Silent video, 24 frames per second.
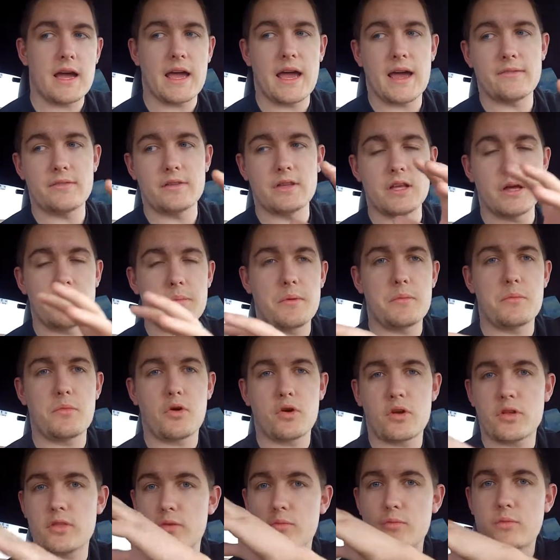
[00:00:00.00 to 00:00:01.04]
I have a little bit
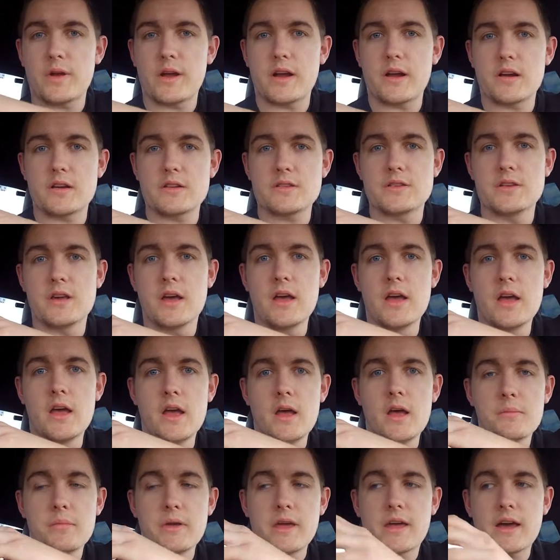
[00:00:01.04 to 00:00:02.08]
more in the rears
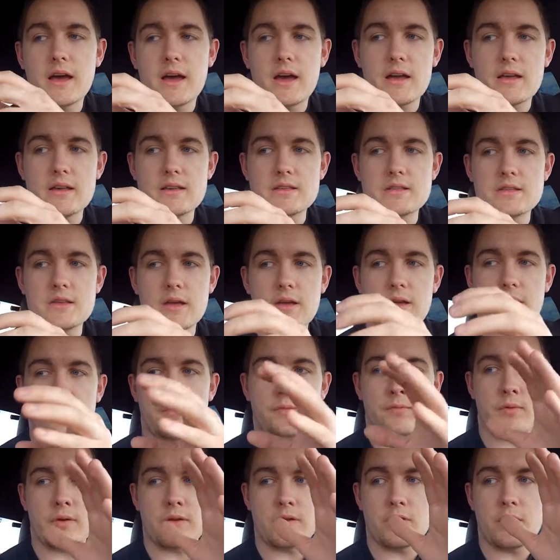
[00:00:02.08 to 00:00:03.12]
because
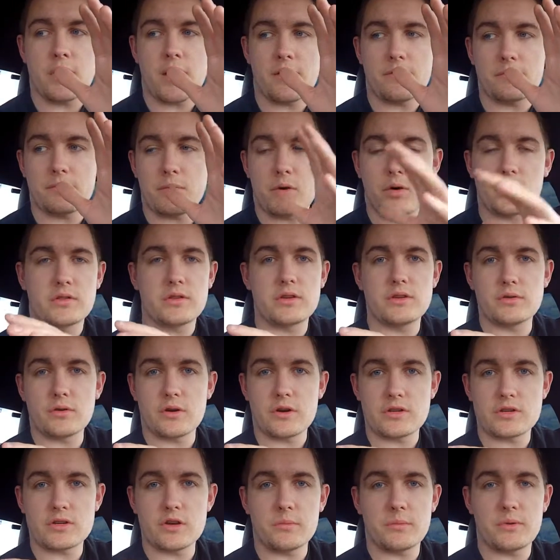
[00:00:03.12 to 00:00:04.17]
when you have both the
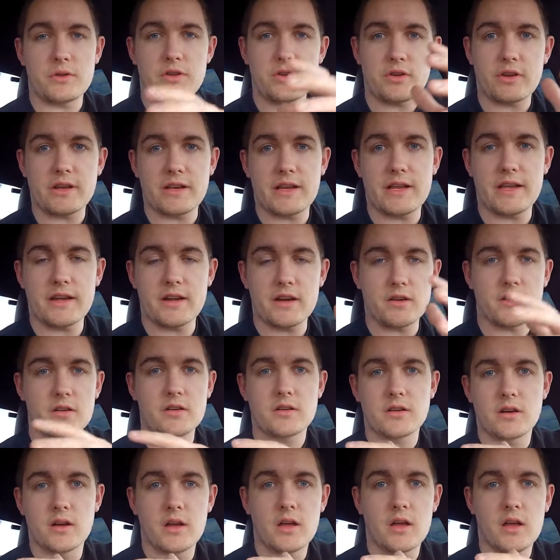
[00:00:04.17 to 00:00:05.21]
doors open, you can
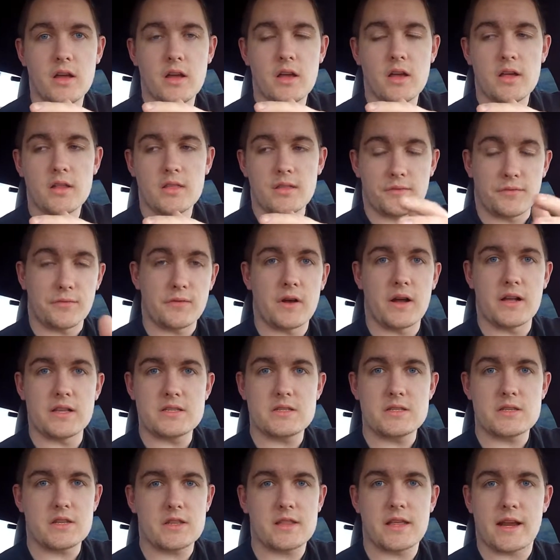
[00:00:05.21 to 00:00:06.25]
hear the fronts.